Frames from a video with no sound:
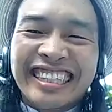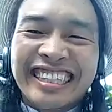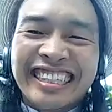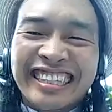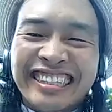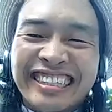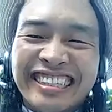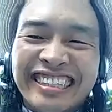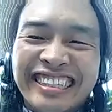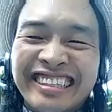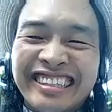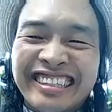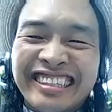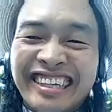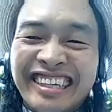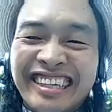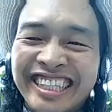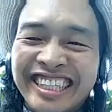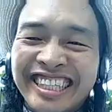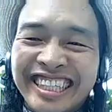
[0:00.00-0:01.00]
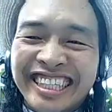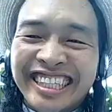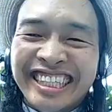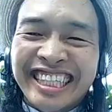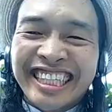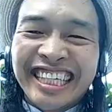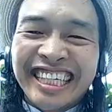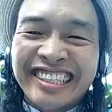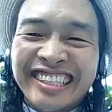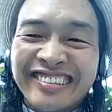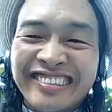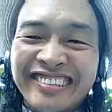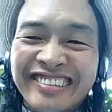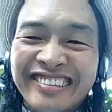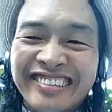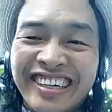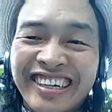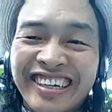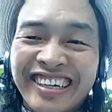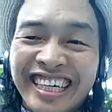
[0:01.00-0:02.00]
handle directions, that's
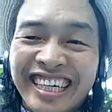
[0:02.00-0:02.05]
already